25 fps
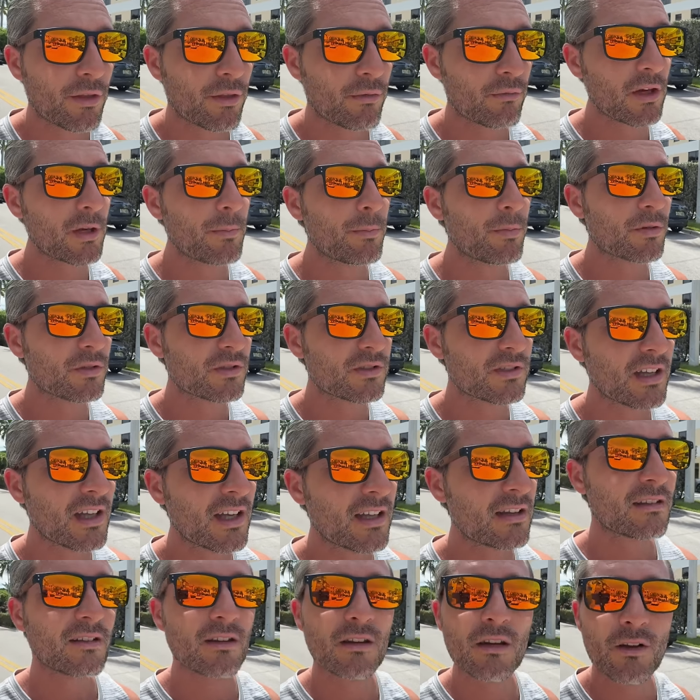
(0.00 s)
three
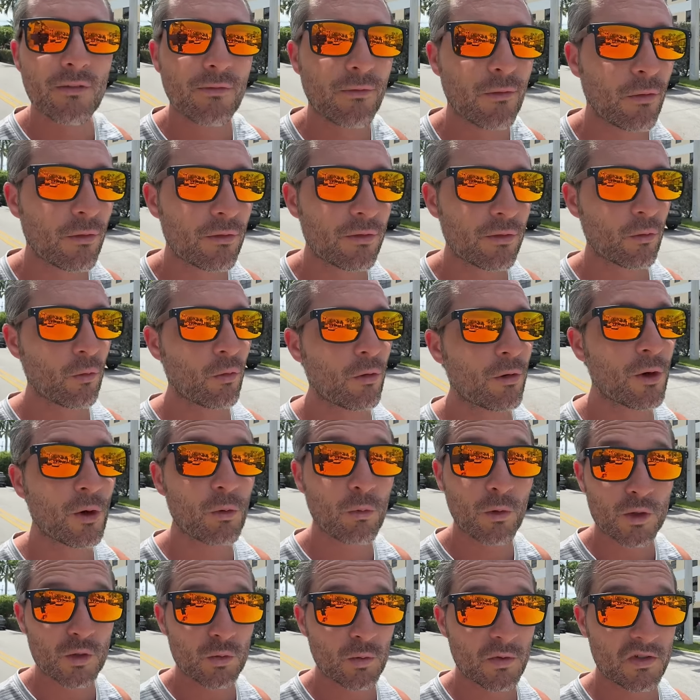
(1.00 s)
percent in the fourth quarter,
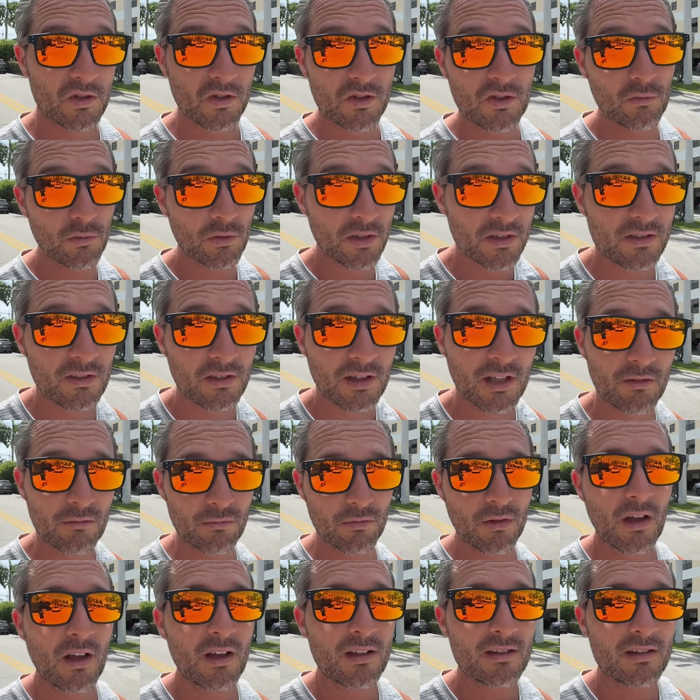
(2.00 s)
which was just recently